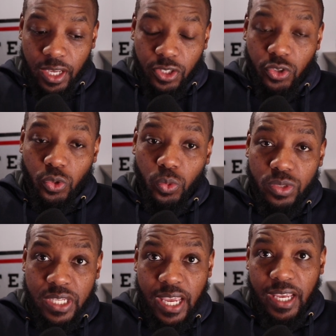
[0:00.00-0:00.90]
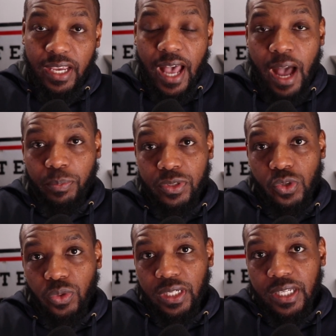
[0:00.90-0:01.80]
you take
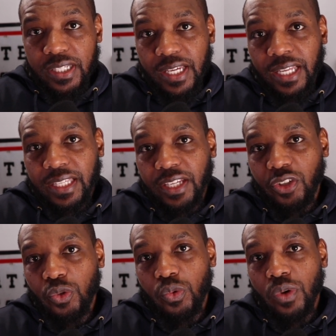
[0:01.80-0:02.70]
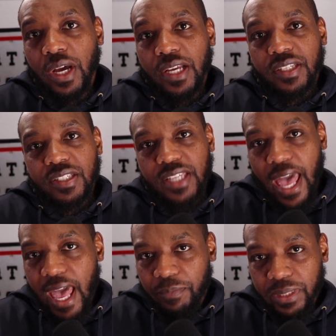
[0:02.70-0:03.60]
opportunities and then you
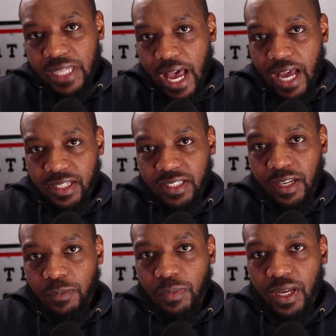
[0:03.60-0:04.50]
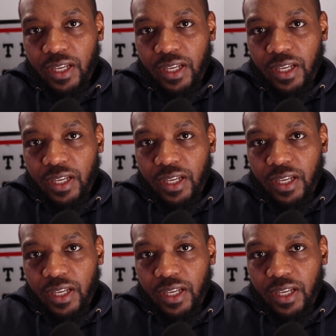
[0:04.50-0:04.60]
sabotage them